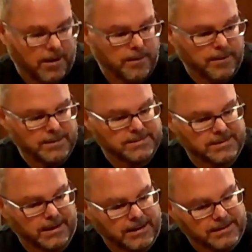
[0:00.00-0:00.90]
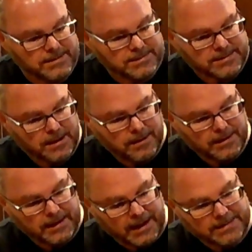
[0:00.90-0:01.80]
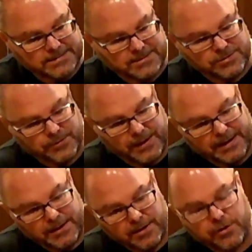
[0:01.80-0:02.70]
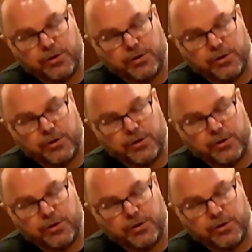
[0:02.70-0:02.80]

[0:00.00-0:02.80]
This is concentrated